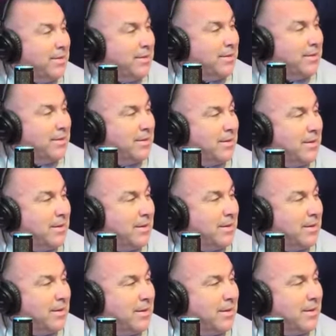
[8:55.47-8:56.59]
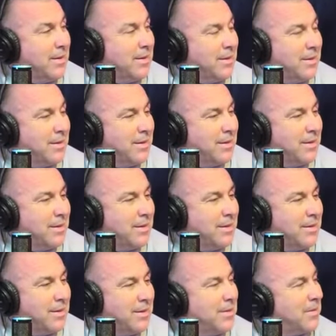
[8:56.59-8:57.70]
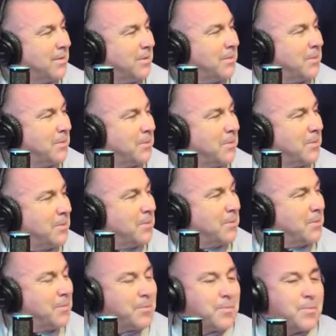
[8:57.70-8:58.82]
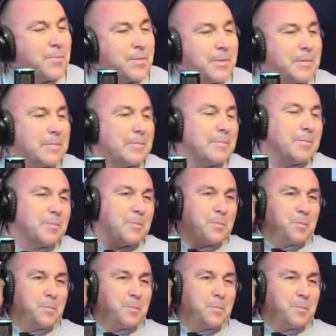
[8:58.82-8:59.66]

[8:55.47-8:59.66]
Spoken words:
(silent)